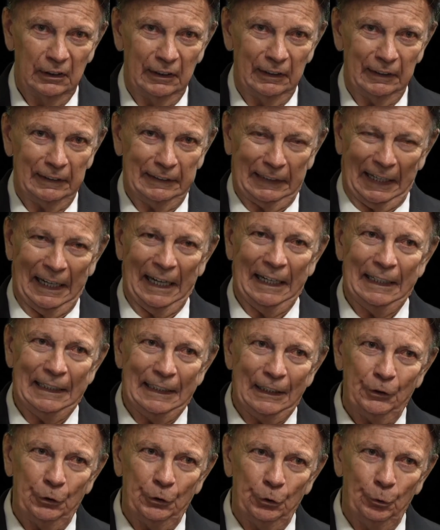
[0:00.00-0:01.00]

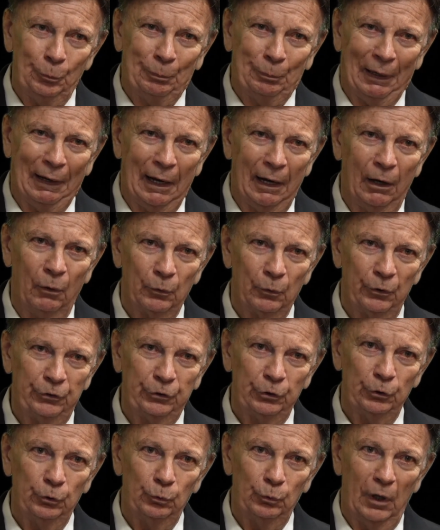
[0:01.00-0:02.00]
gaining new power
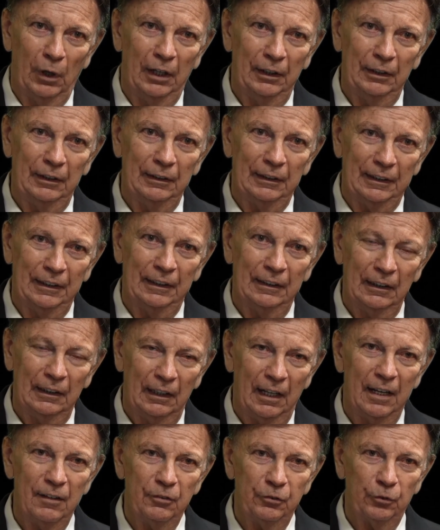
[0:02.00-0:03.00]
to run in
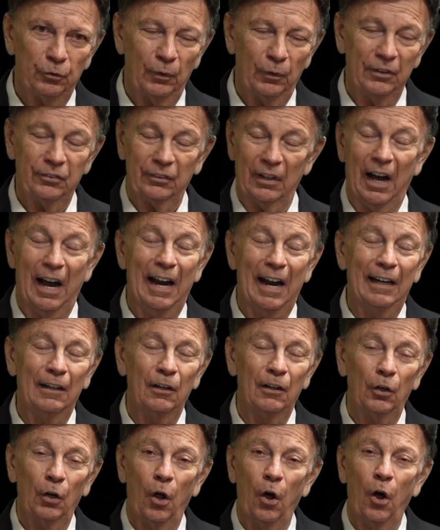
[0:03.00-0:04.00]
life's race, I
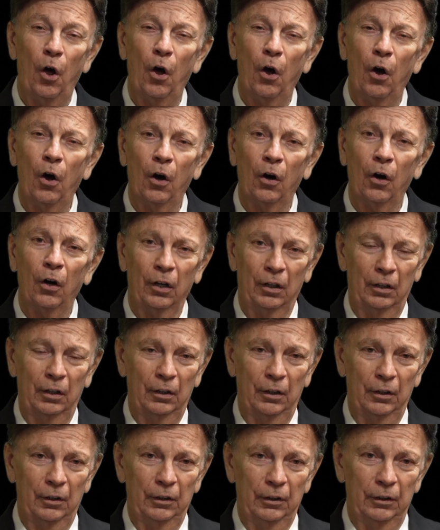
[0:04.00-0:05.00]
long
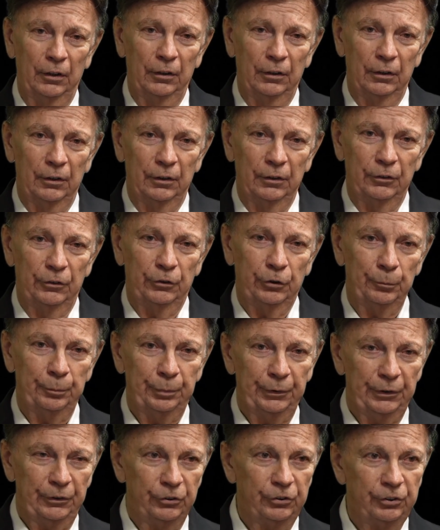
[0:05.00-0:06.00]
to
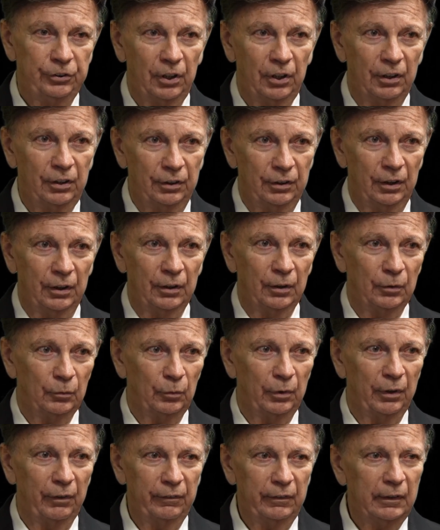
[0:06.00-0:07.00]
be shut in
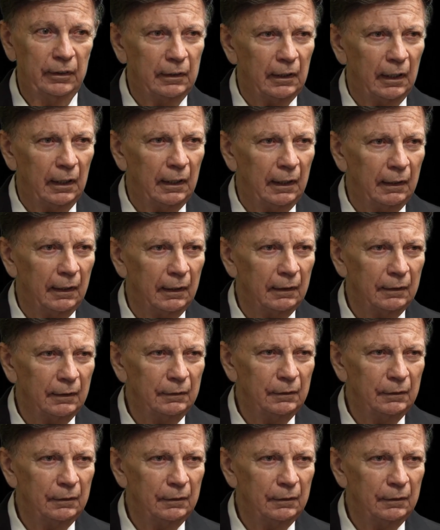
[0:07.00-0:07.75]
with God.